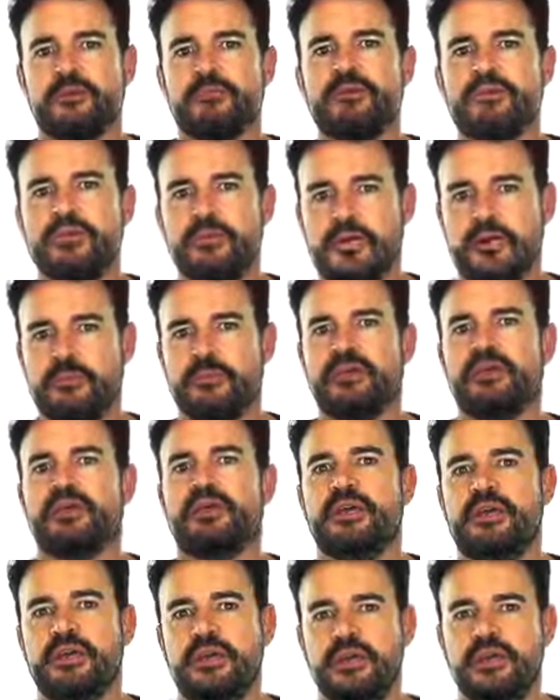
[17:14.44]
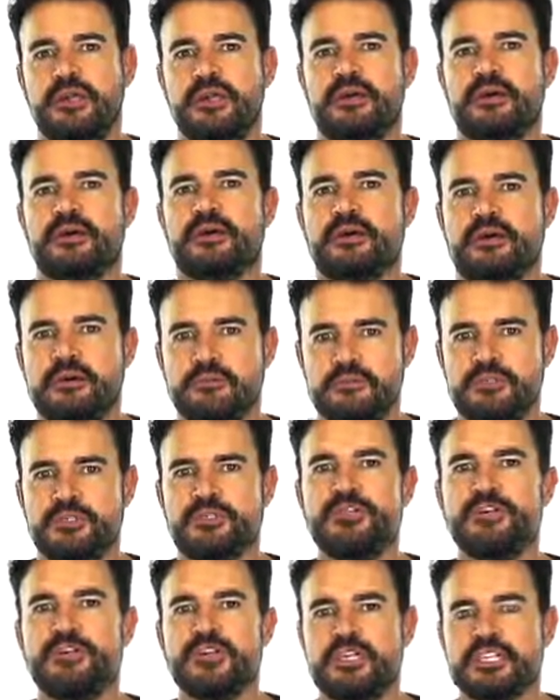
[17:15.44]
becoming a
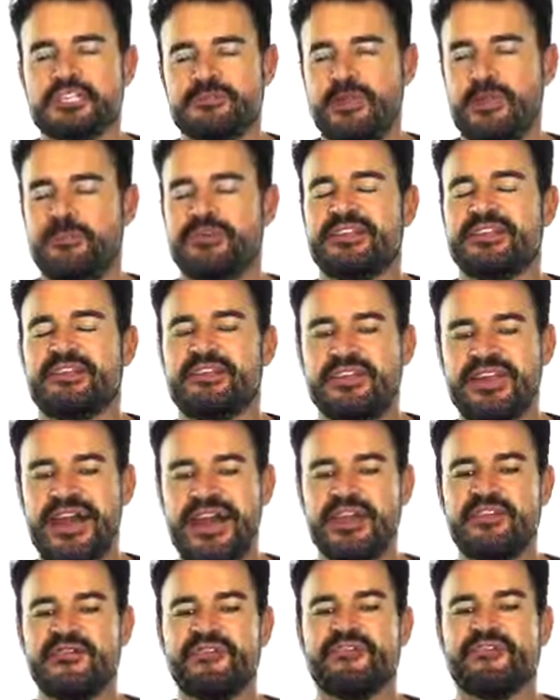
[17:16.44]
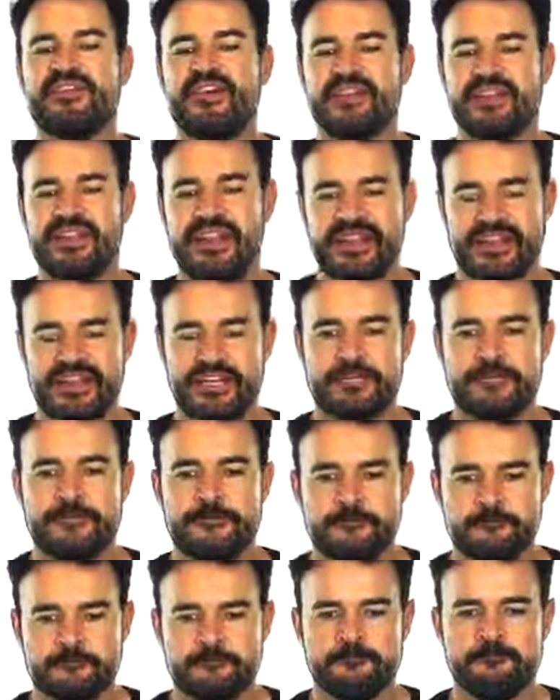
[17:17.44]
journalist. Me apetecía. I felt like it.
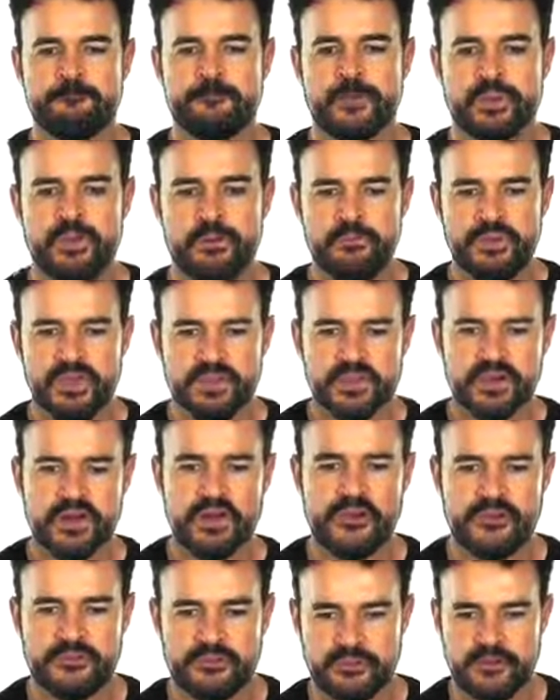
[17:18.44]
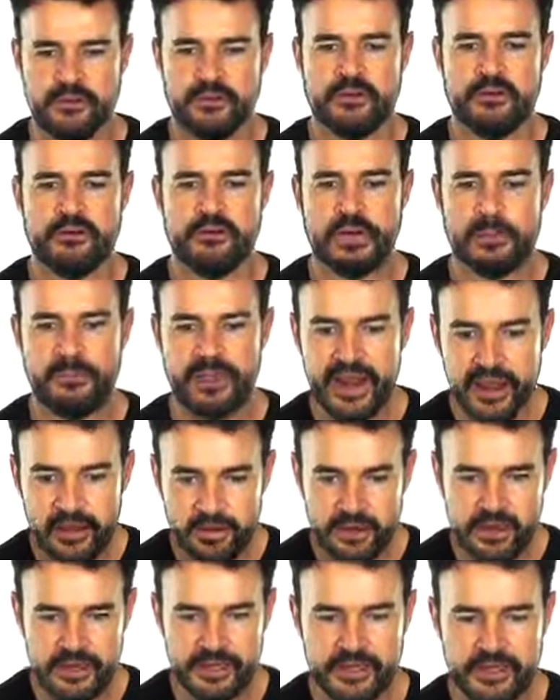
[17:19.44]
Because
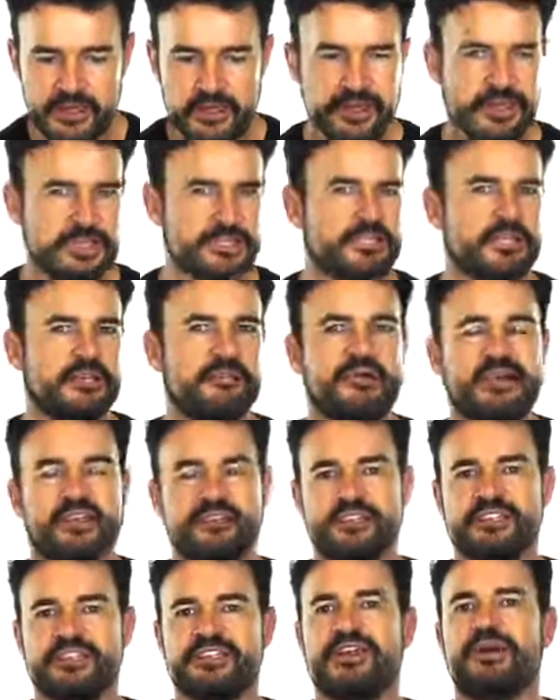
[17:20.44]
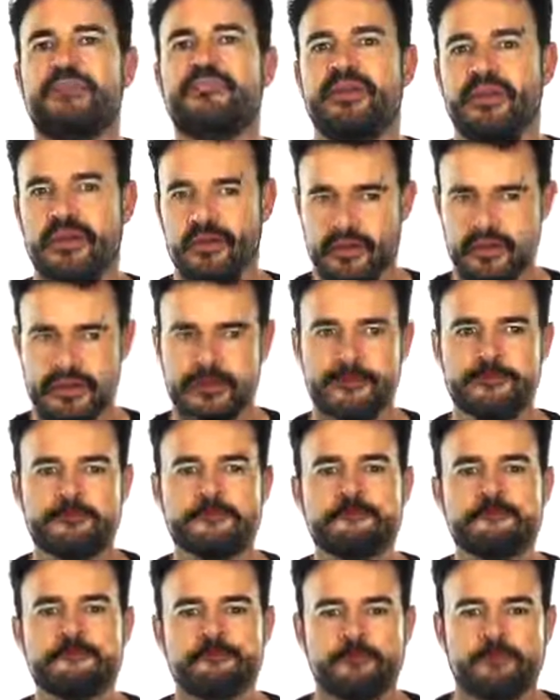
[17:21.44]
apparently, how do you say parece ser? Apparently,
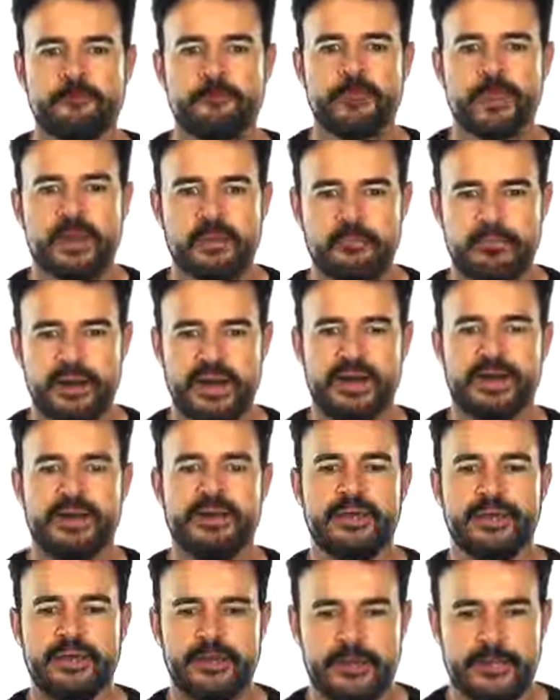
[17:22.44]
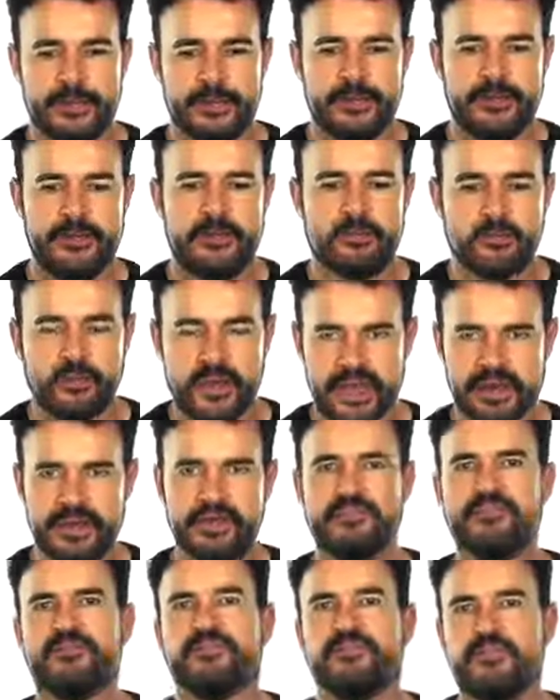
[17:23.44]
my
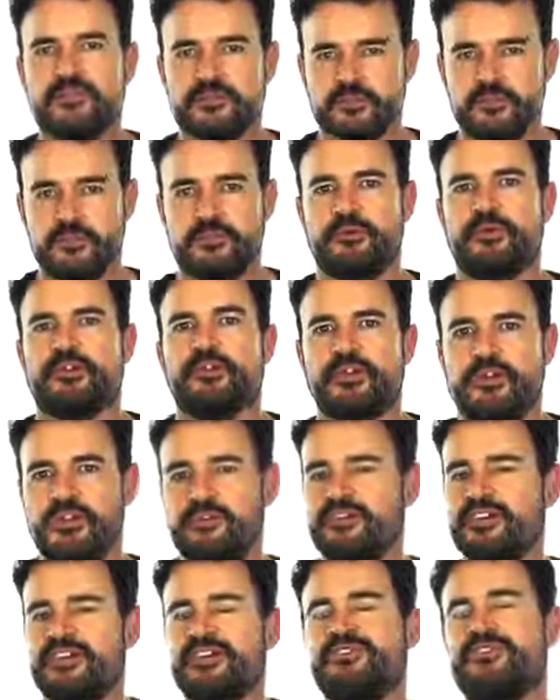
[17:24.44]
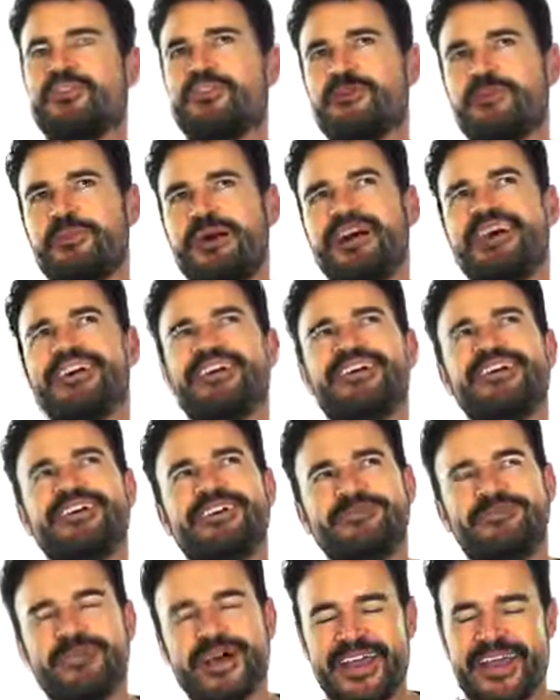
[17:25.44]
writing skills were pretty good. Even though
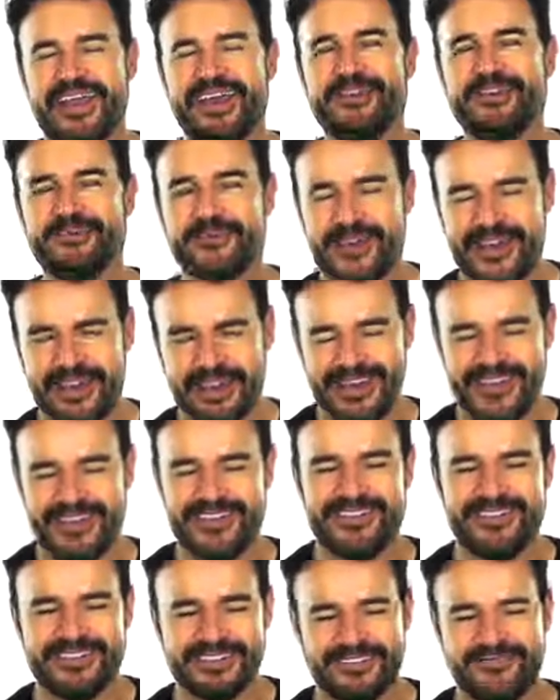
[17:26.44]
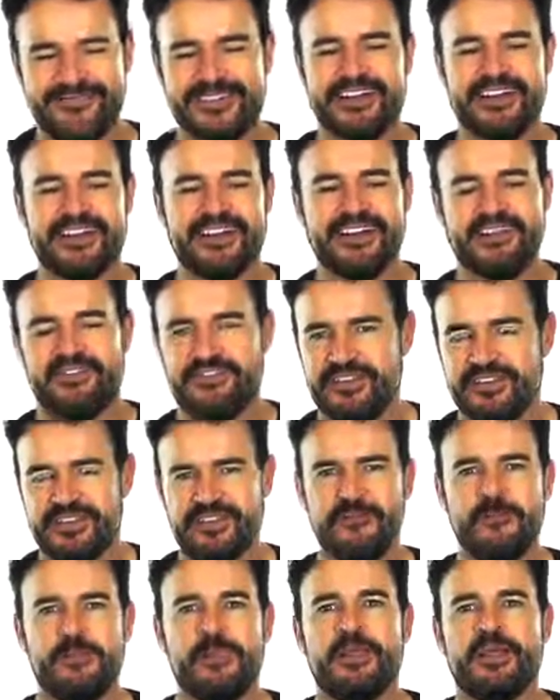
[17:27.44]
my handwriting, mi
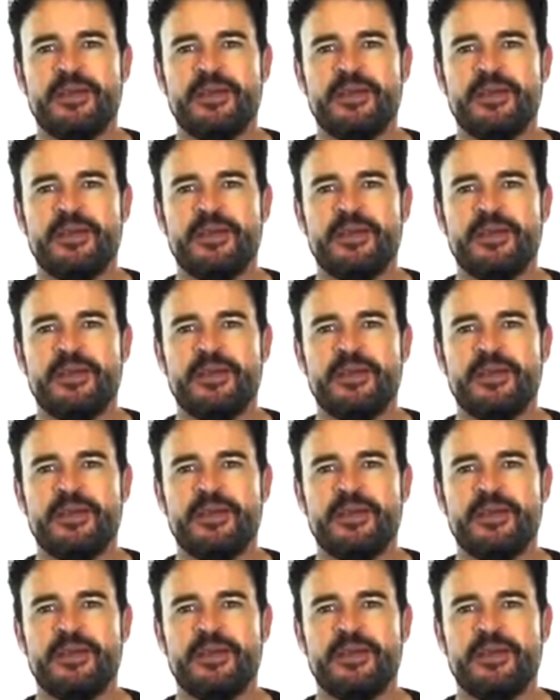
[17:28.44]
caligrafía,